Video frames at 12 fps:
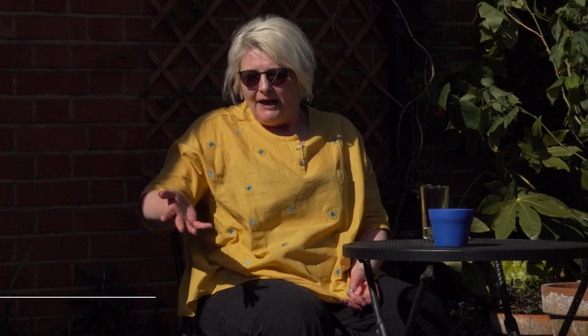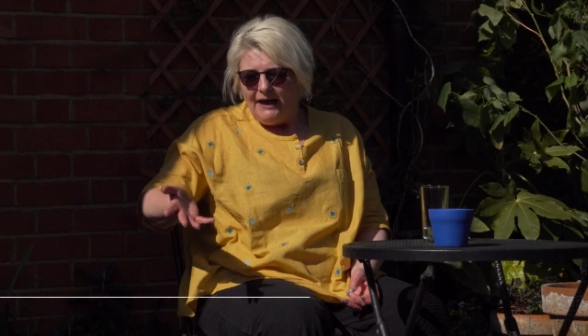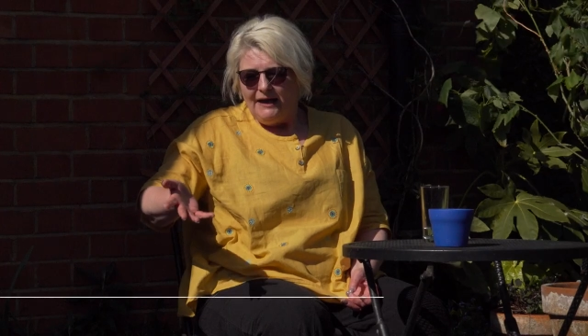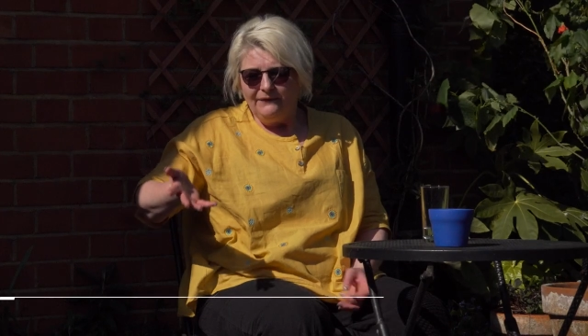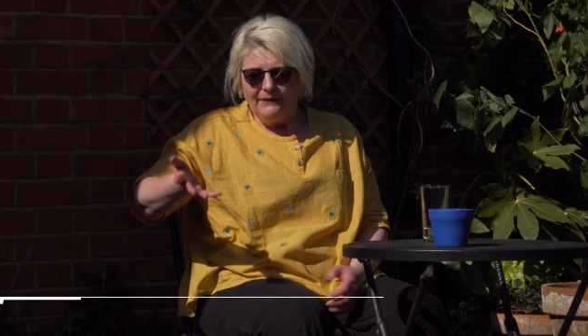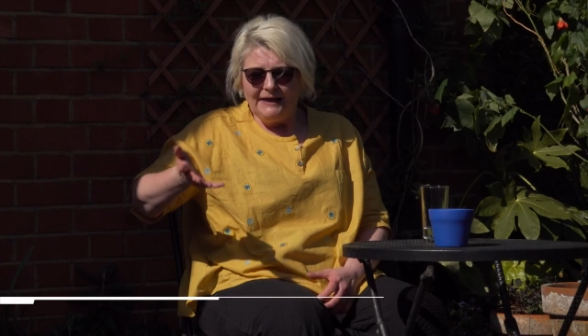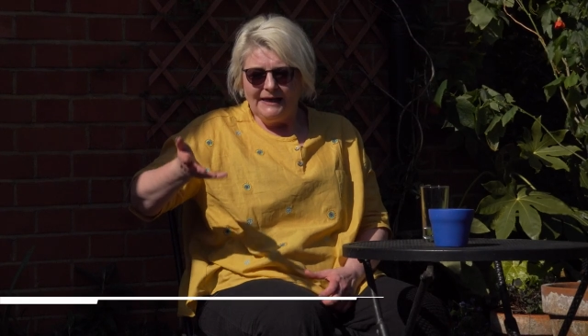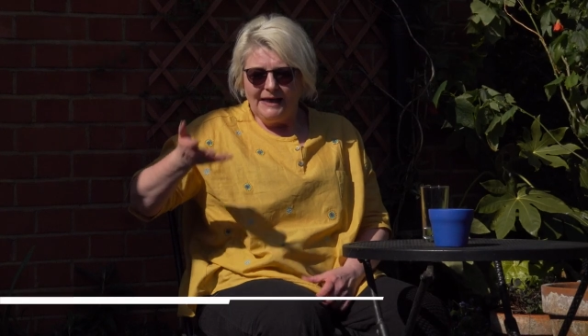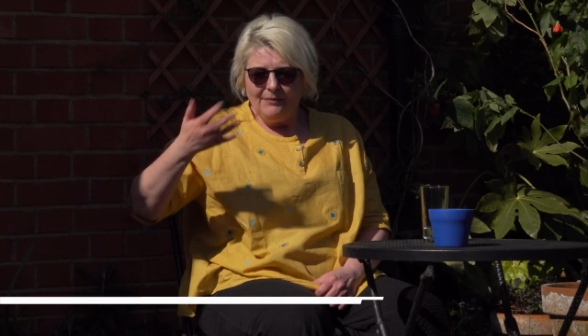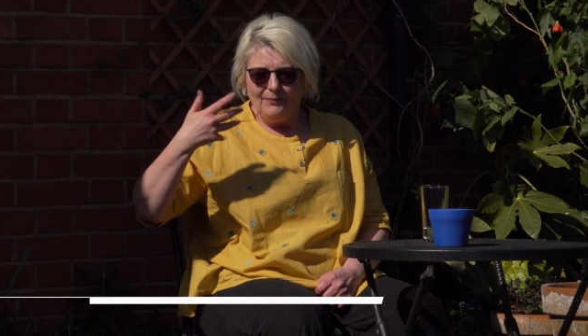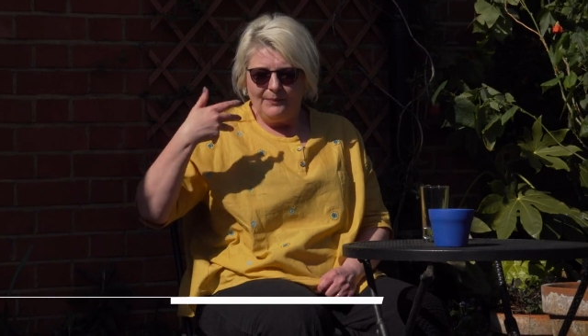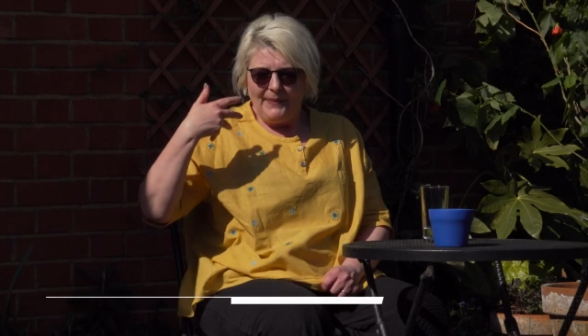If we
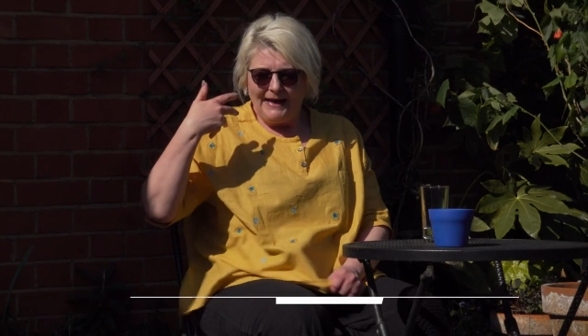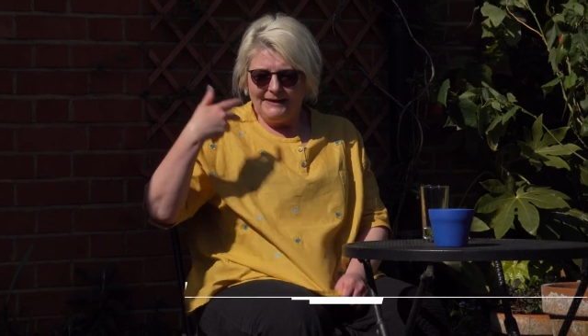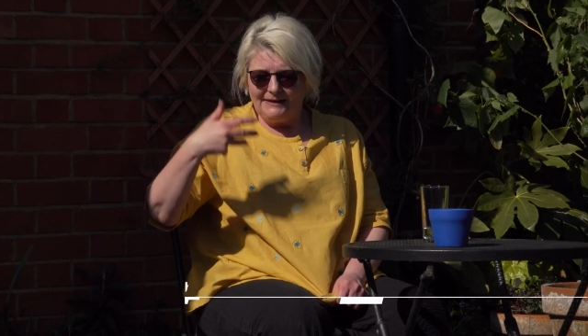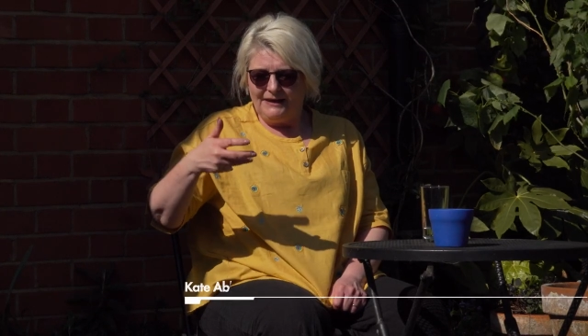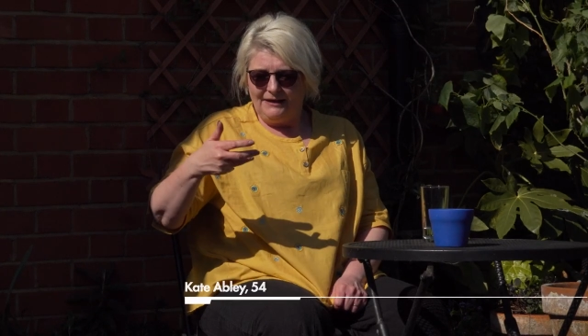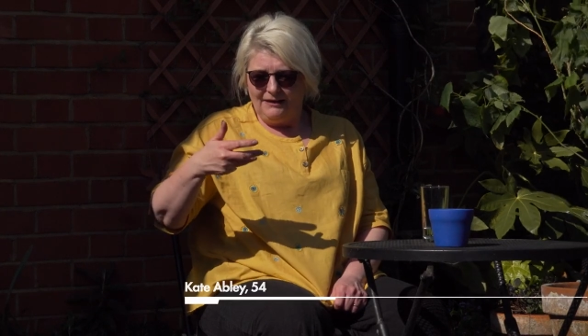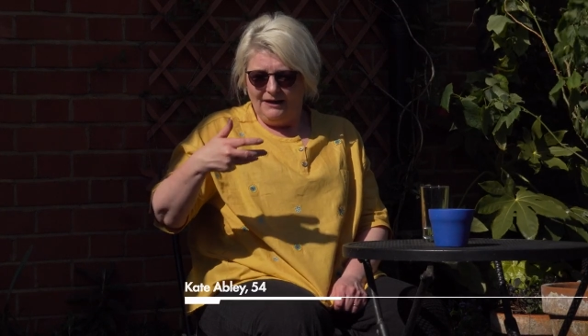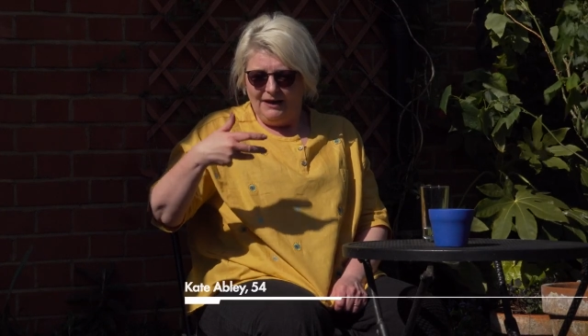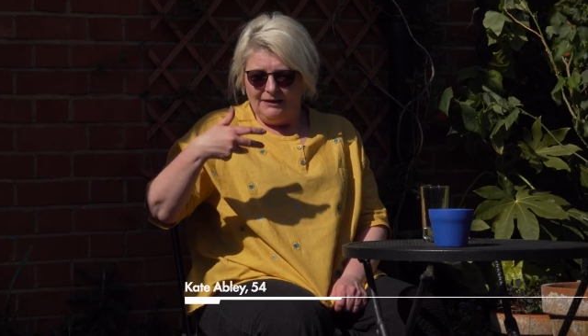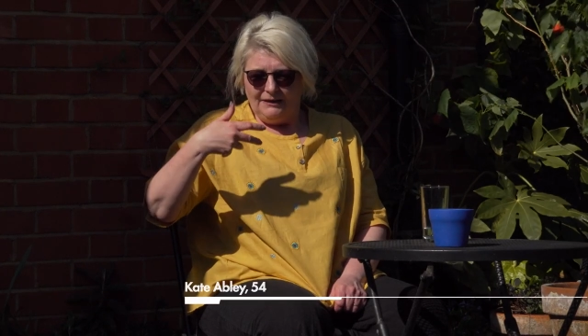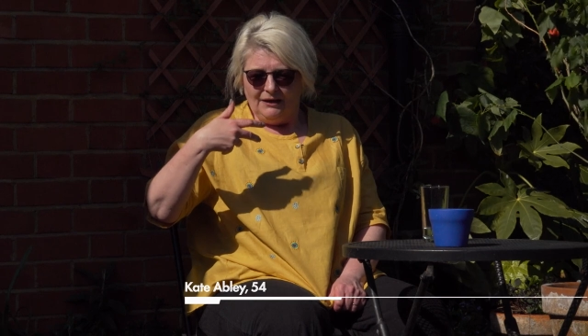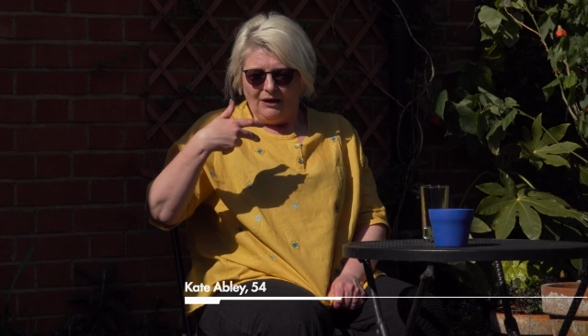keep painting
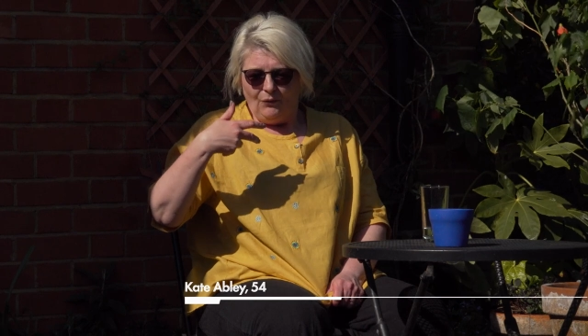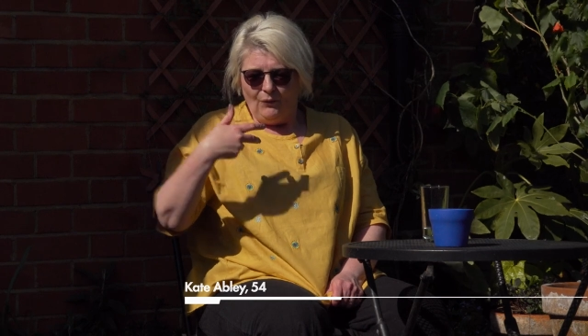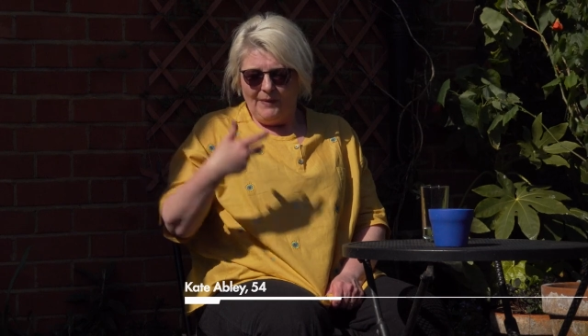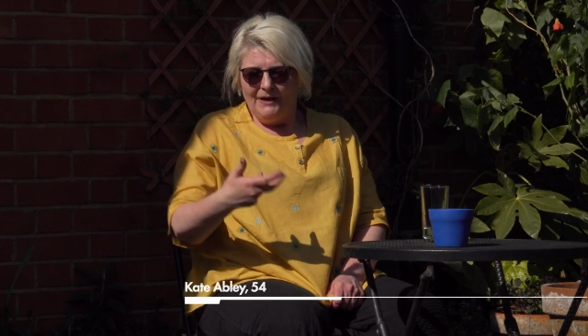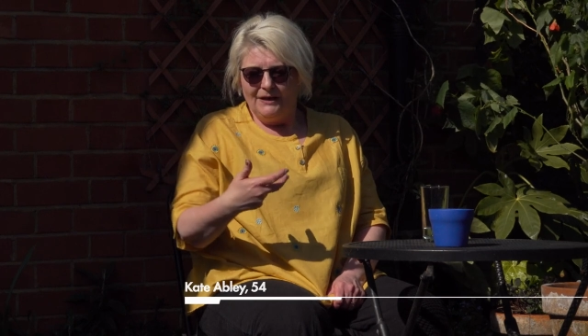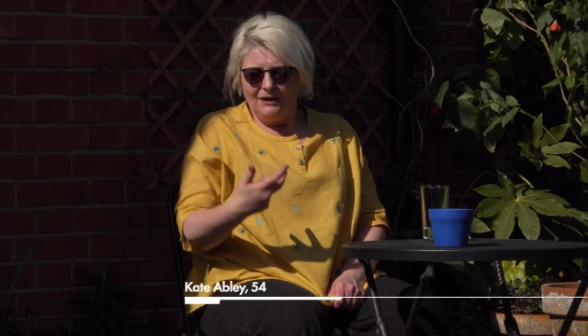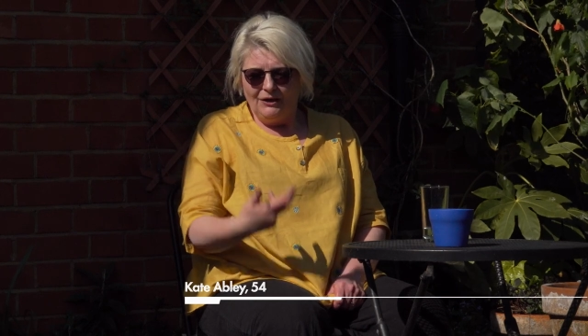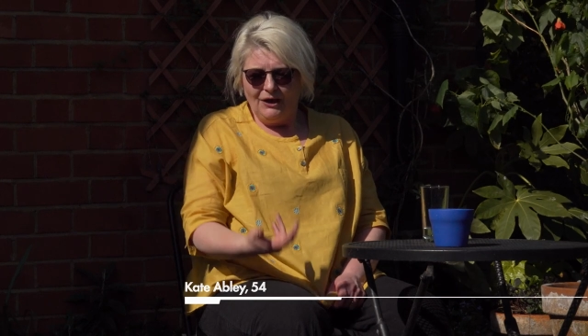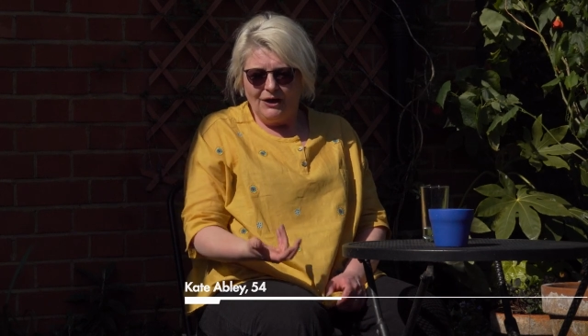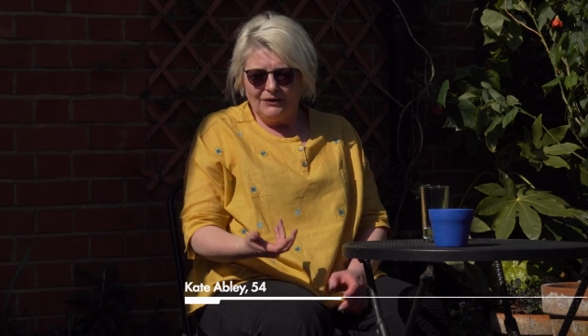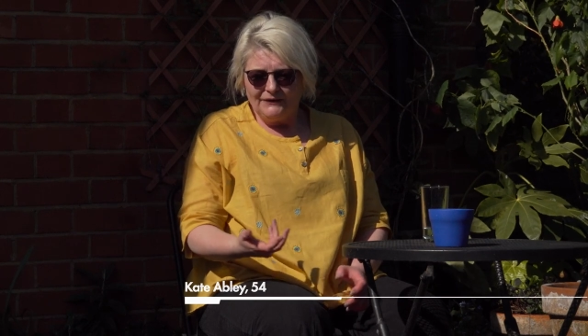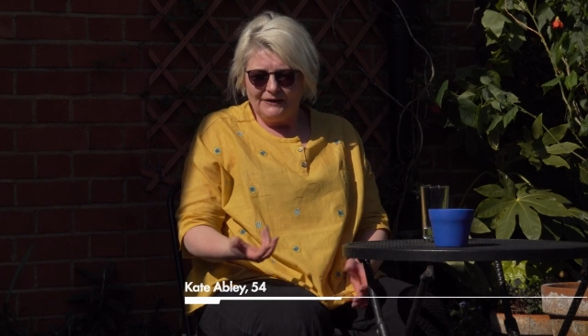women and
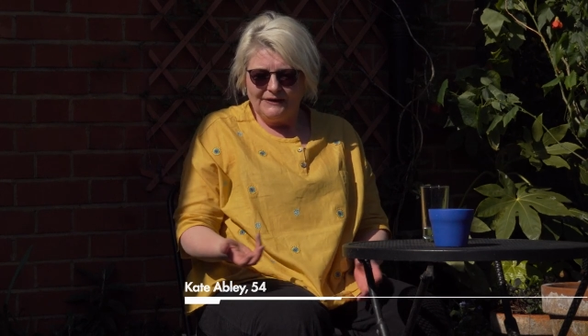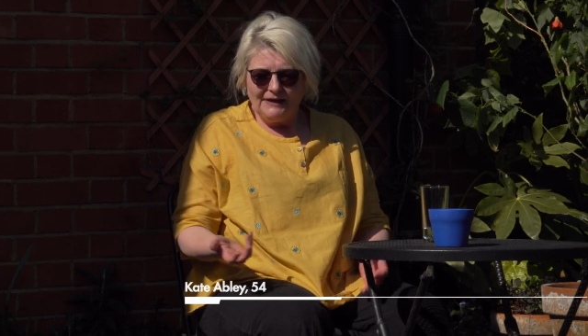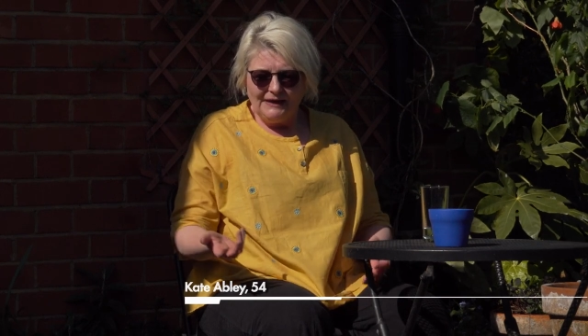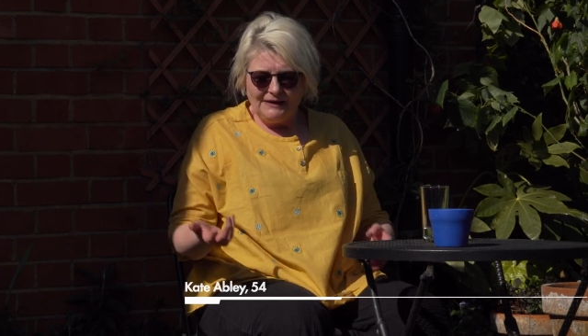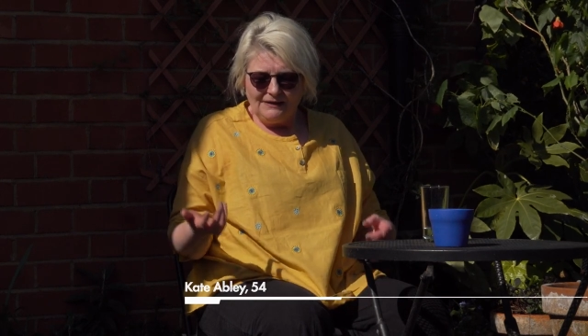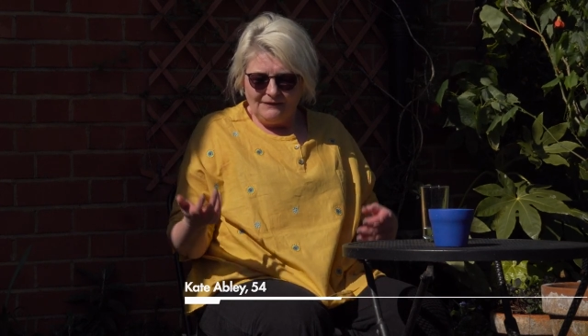girls as these